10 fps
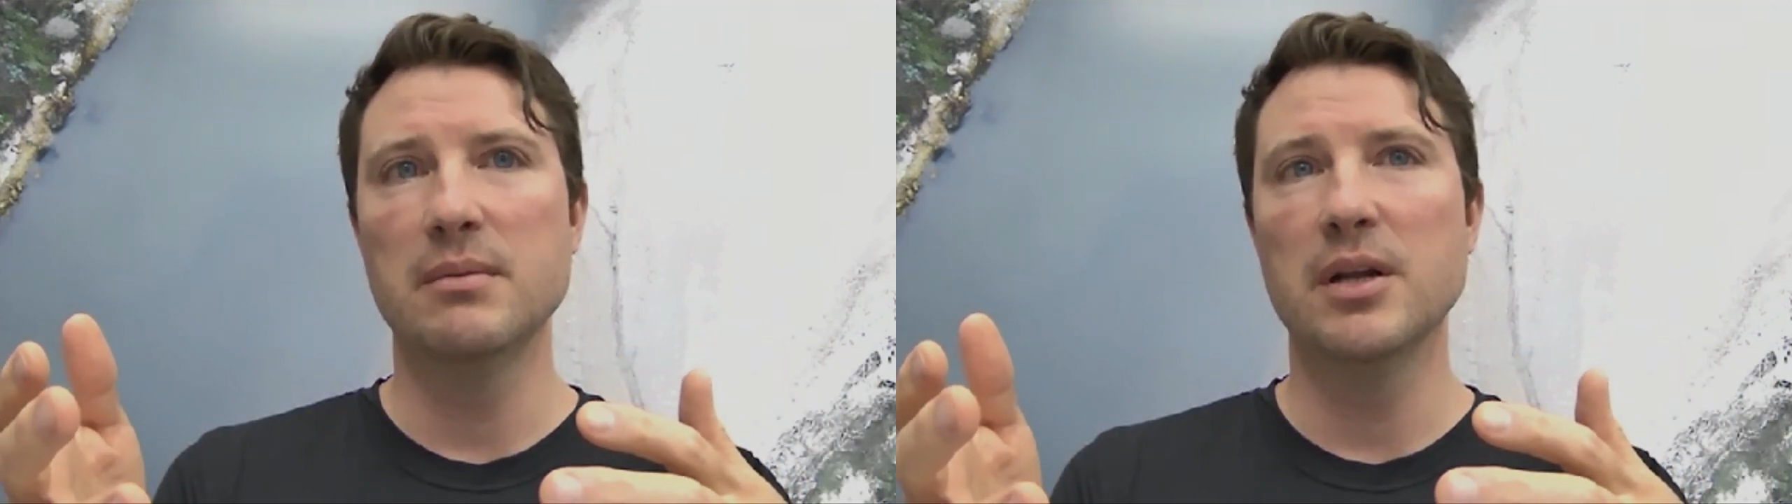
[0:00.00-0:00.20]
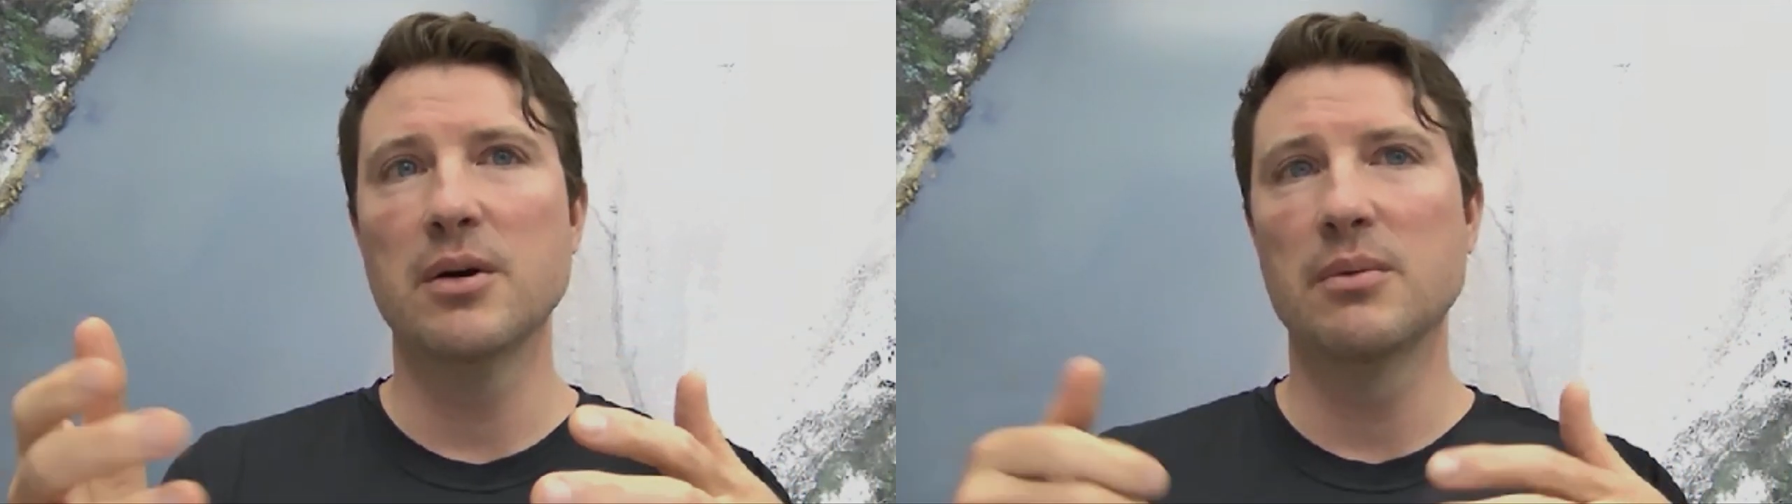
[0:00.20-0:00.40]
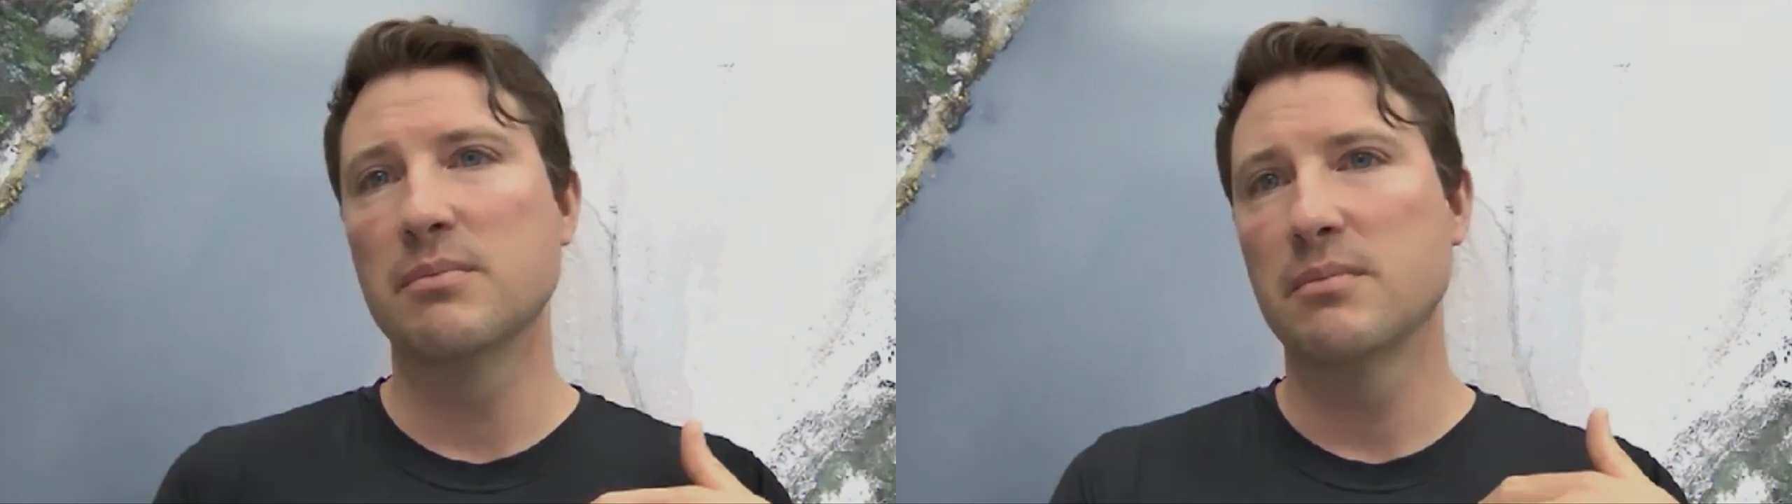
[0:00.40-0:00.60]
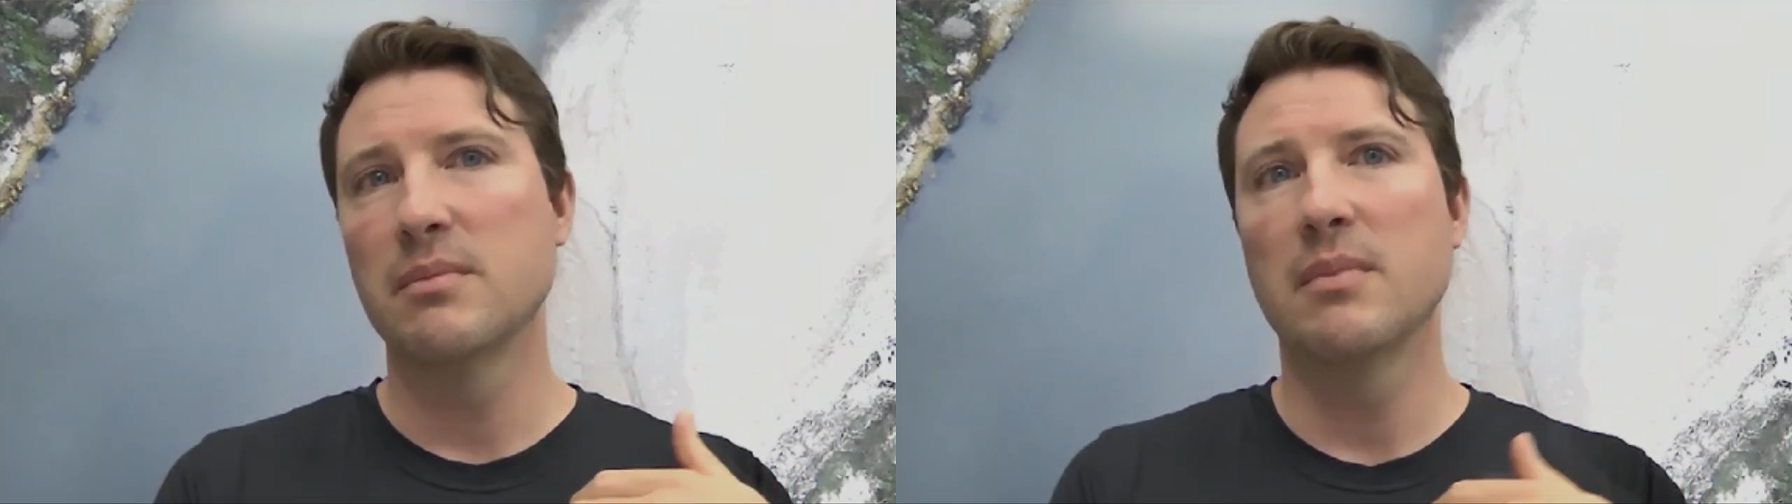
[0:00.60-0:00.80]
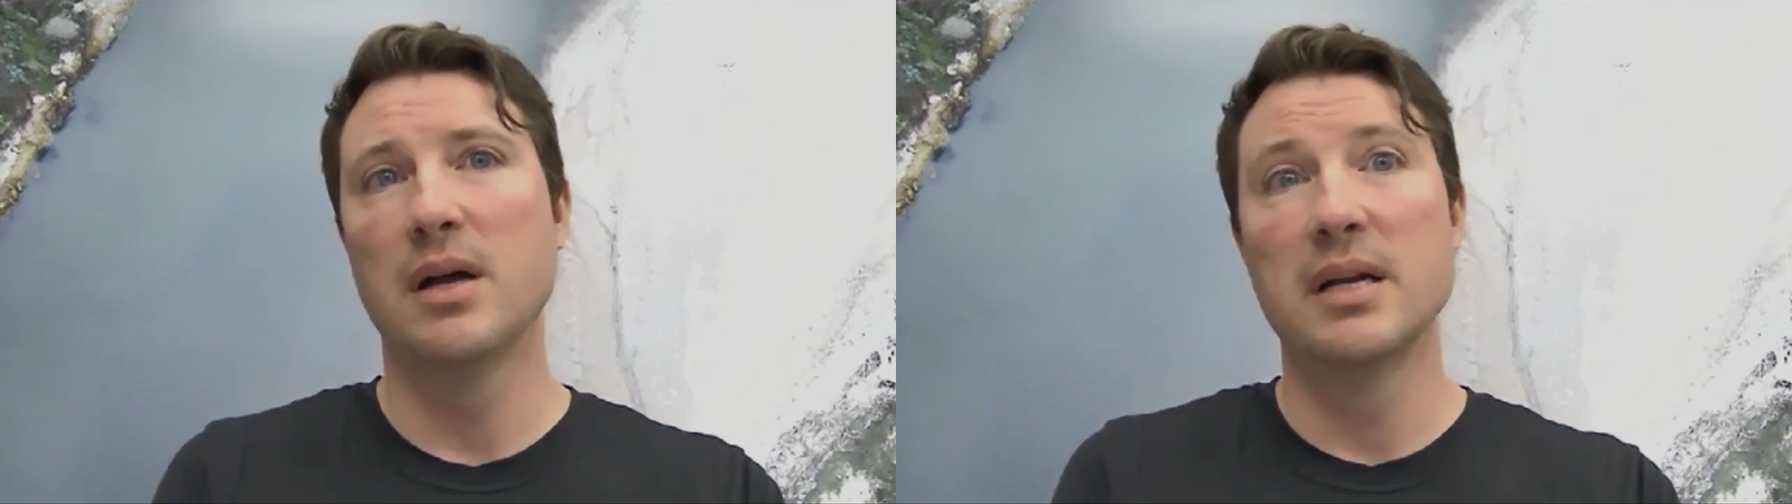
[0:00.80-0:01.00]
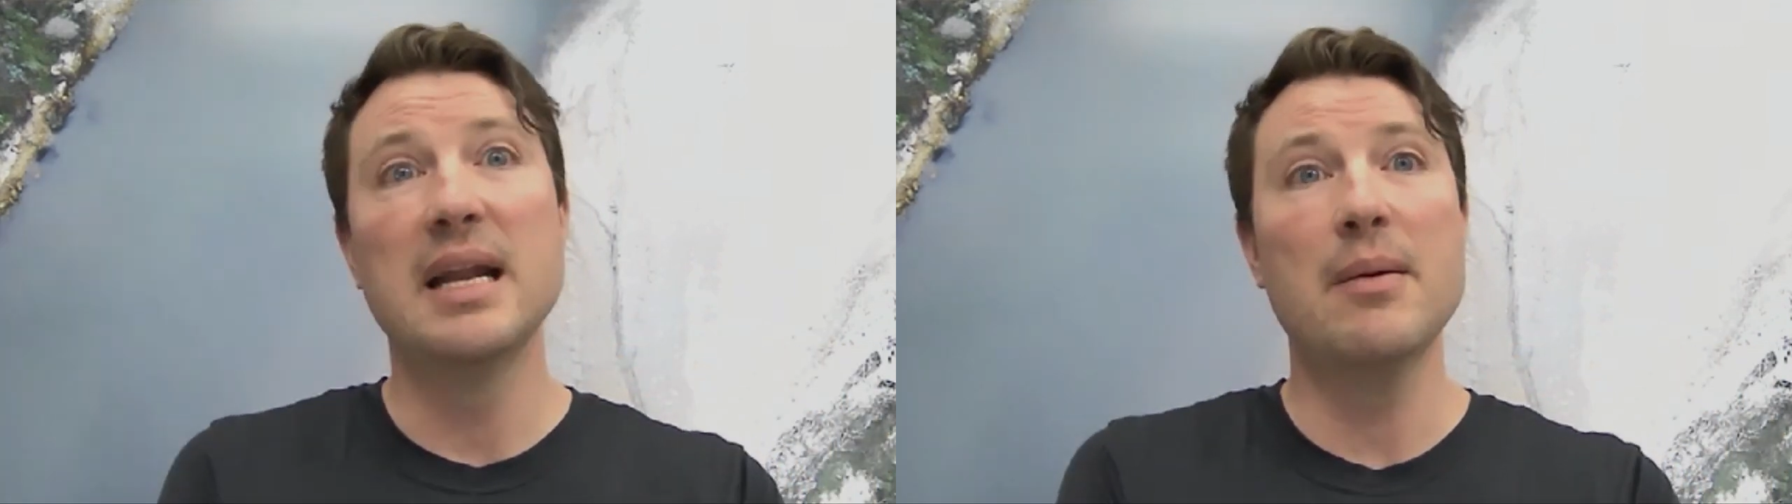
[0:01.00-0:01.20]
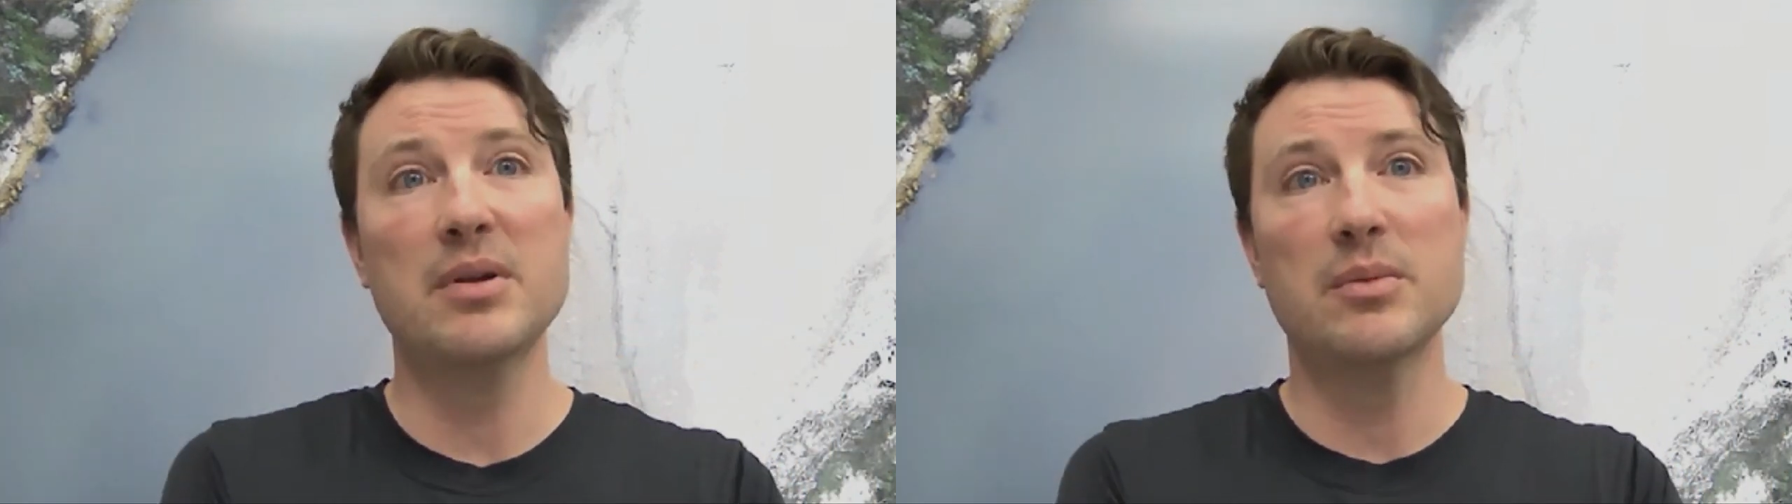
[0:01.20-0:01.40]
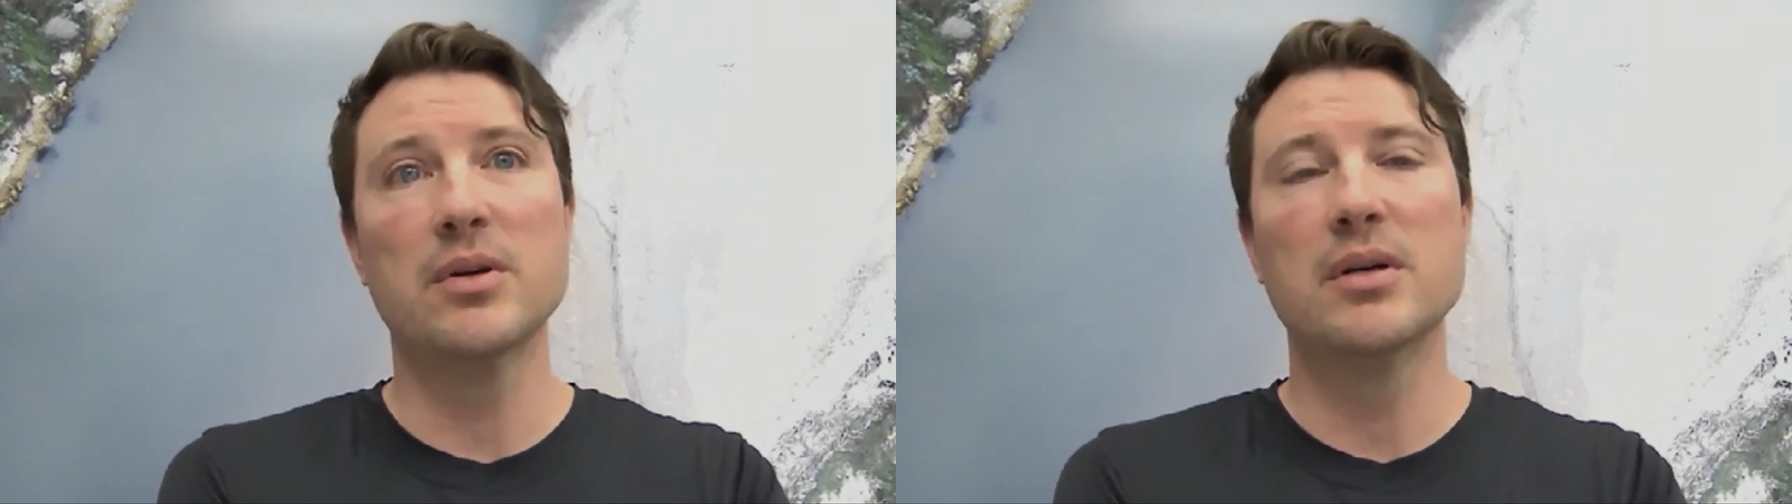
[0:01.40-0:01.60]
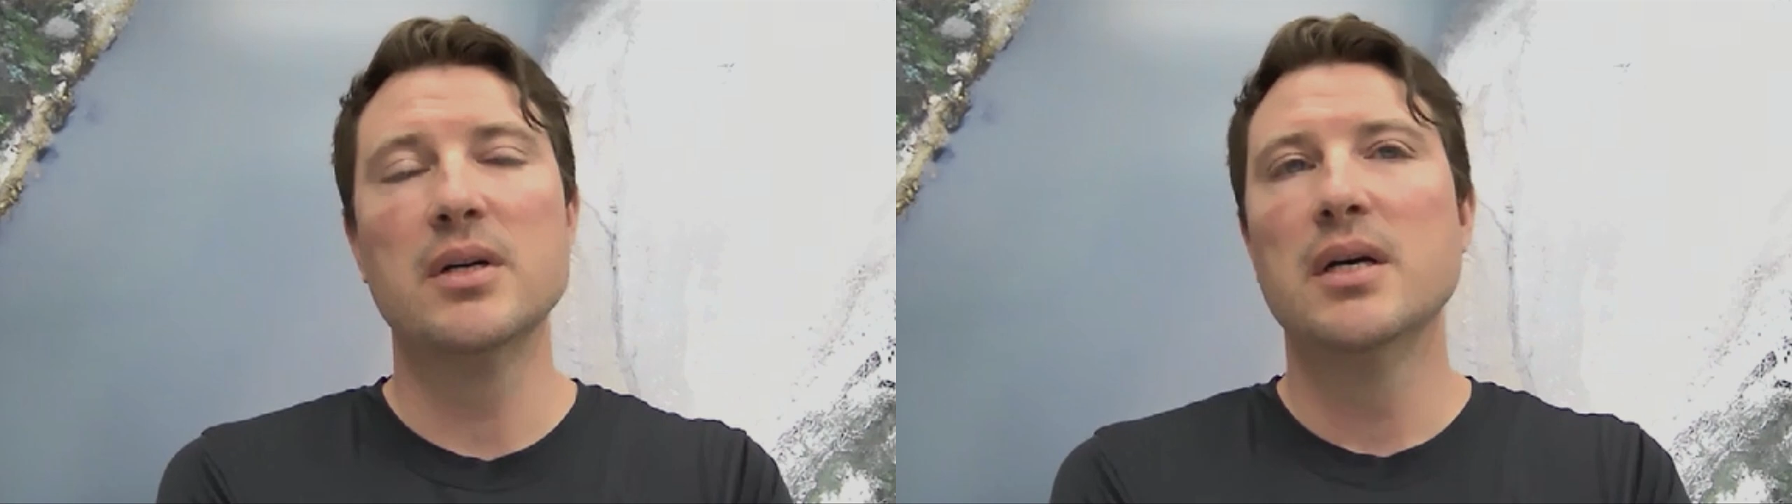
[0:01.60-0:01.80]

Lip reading: you know, uninhabitable.